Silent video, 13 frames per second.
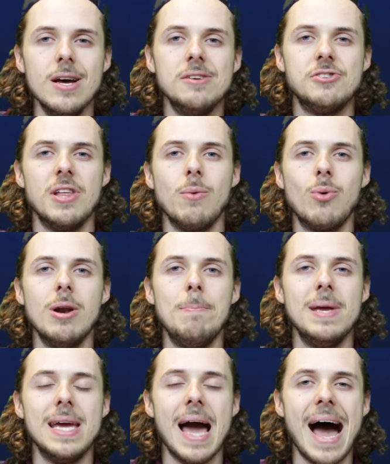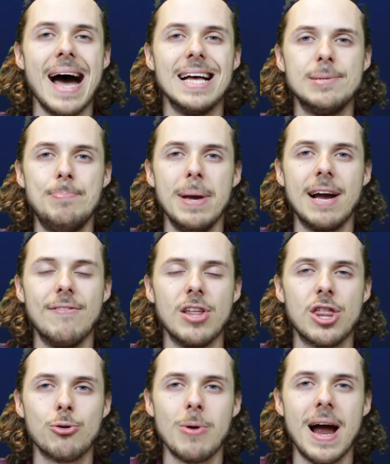so they wouldn't be as big of a
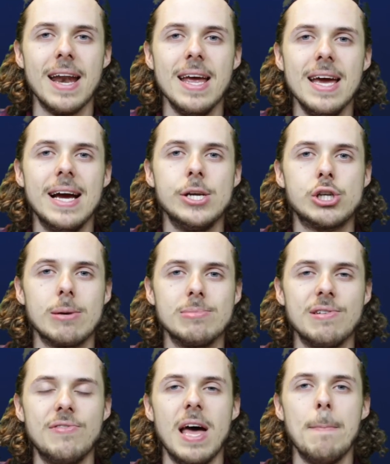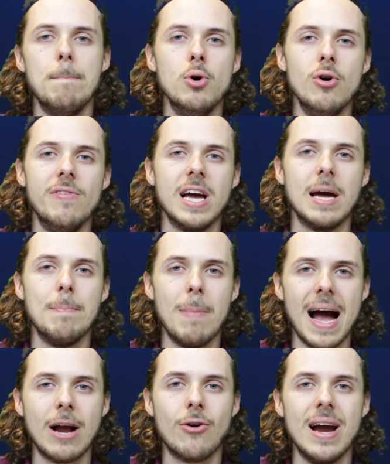threat in terms of them moving and
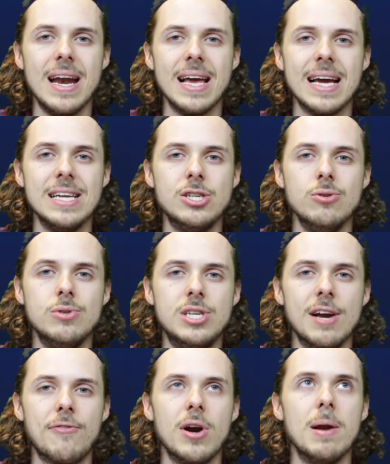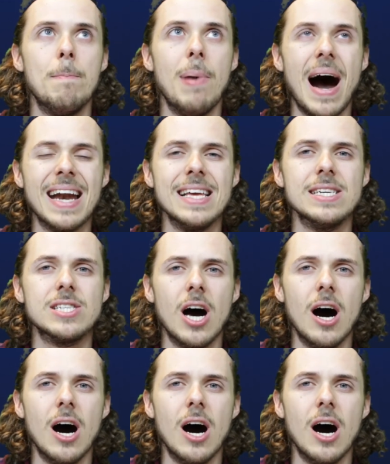migrating into different bodies